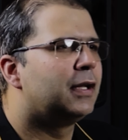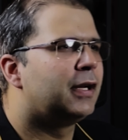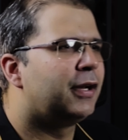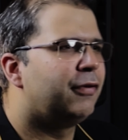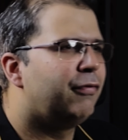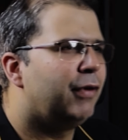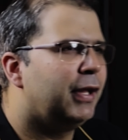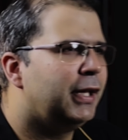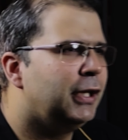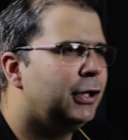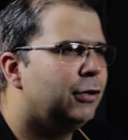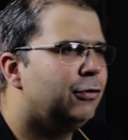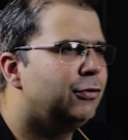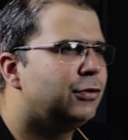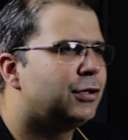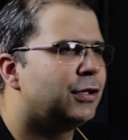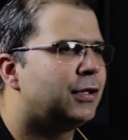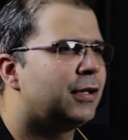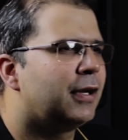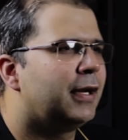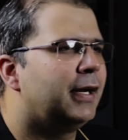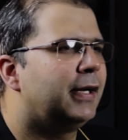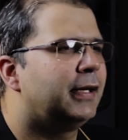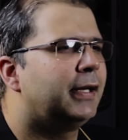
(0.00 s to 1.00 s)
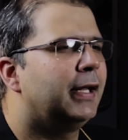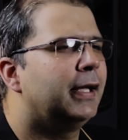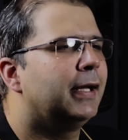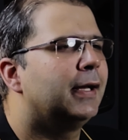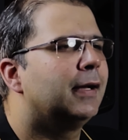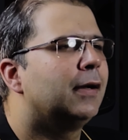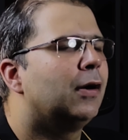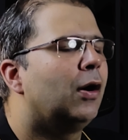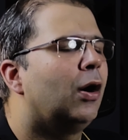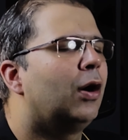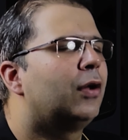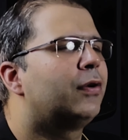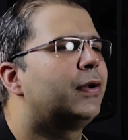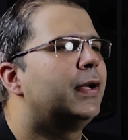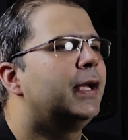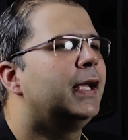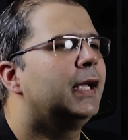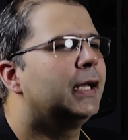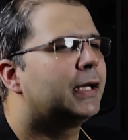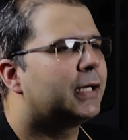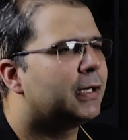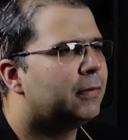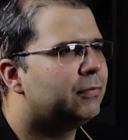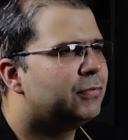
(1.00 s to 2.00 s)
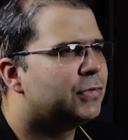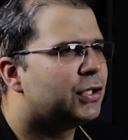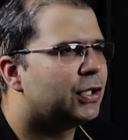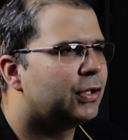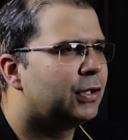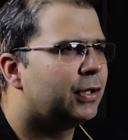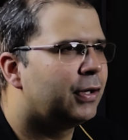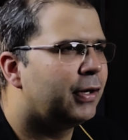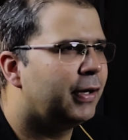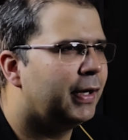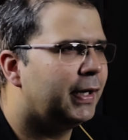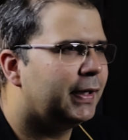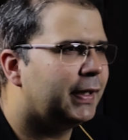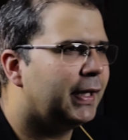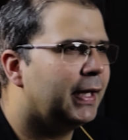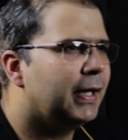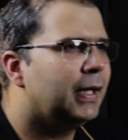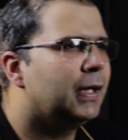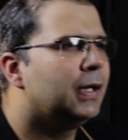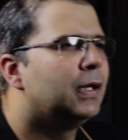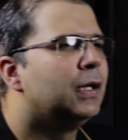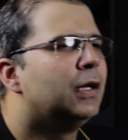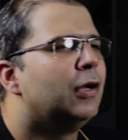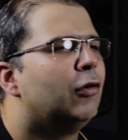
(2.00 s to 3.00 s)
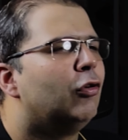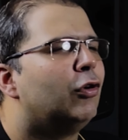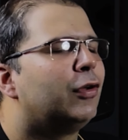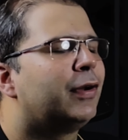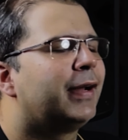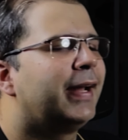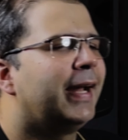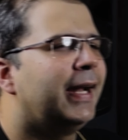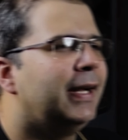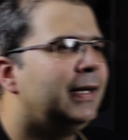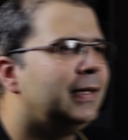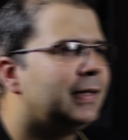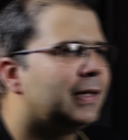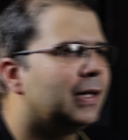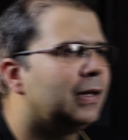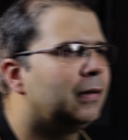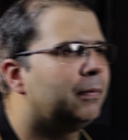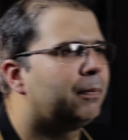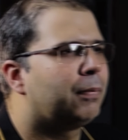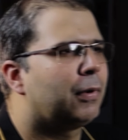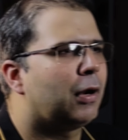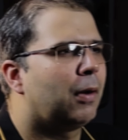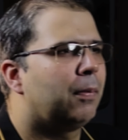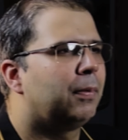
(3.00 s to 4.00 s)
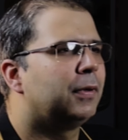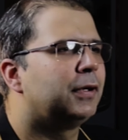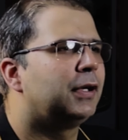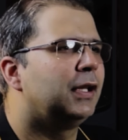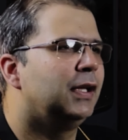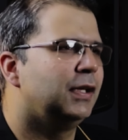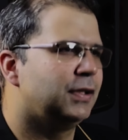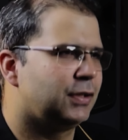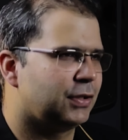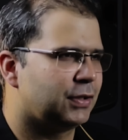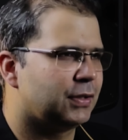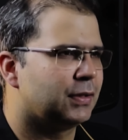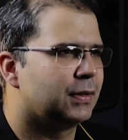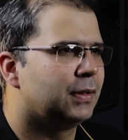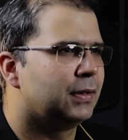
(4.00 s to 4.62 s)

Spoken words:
revenue generating or income generating rental properties.